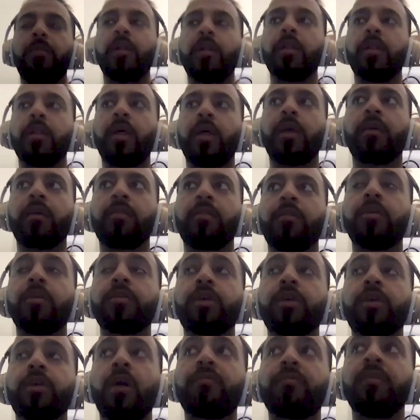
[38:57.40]
But like,
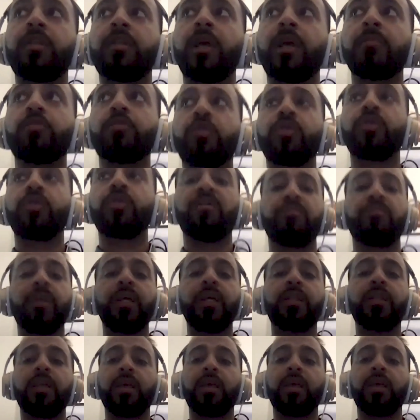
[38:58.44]
there's often times where you have
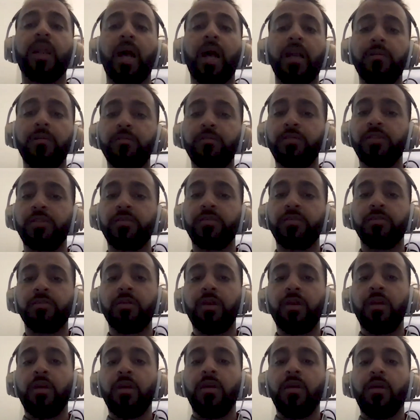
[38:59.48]
big ticket items
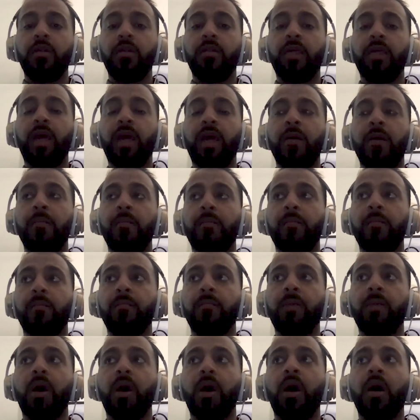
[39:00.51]
that
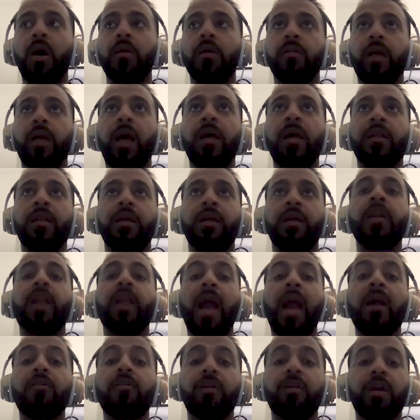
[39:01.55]
in
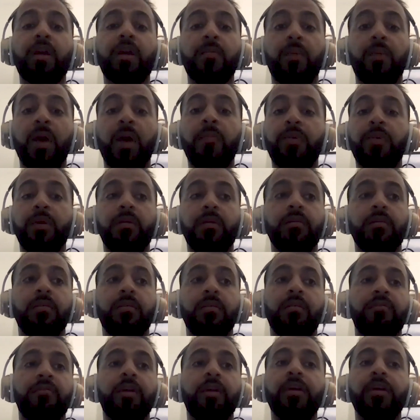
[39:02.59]
aggregate might be a